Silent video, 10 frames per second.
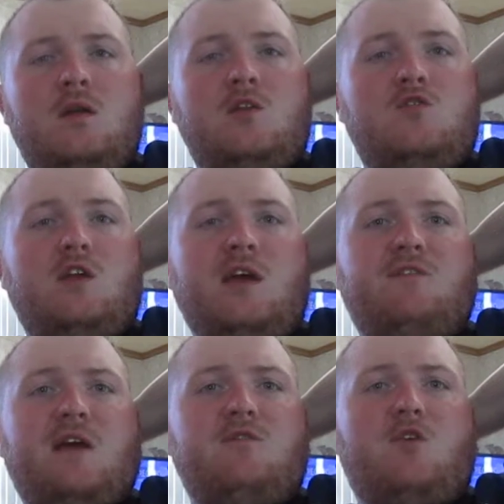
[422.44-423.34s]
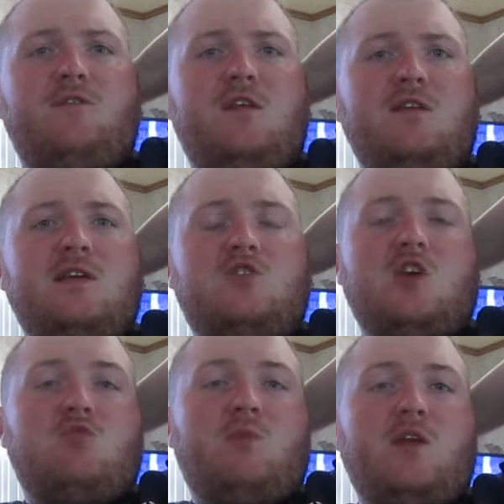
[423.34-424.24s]
295 North, a little
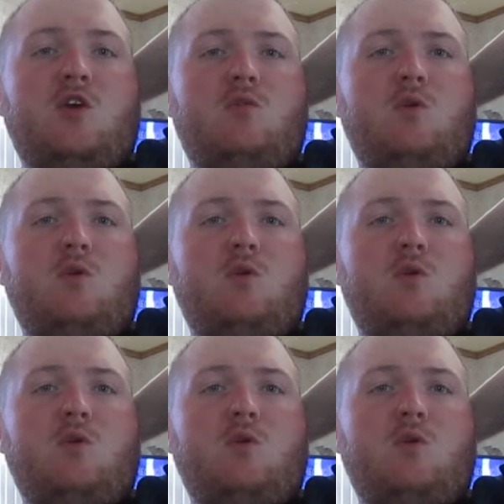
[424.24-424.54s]
congestion around here,